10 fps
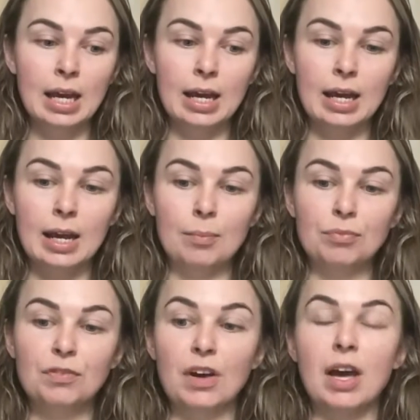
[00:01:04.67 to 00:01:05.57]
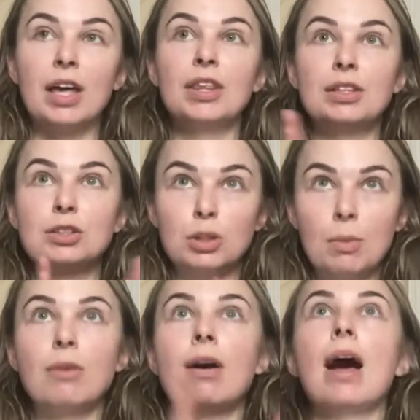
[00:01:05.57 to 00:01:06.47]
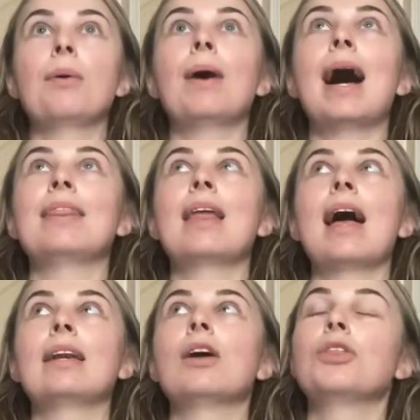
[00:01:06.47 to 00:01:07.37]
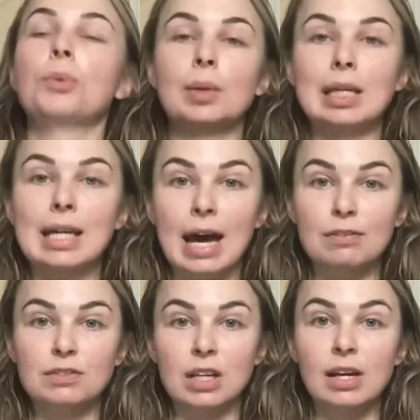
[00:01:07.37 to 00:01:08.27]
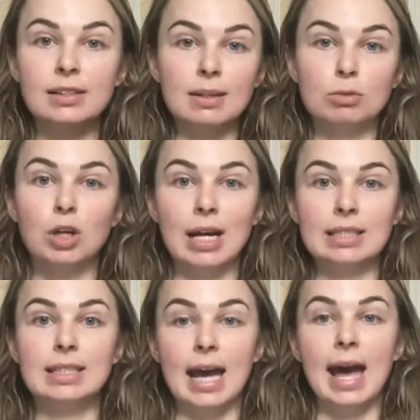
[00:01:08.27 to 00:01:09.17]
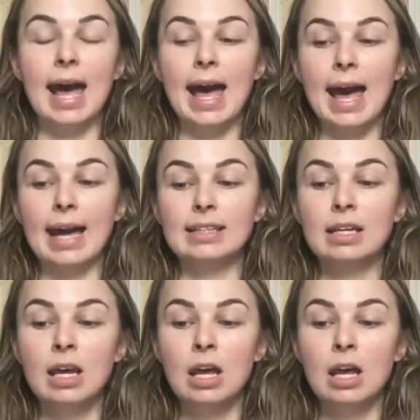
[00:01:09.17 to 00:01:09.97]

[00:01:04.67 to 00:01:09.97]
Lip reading: for tomorrow and then the week after, because I'm trying to get ahead,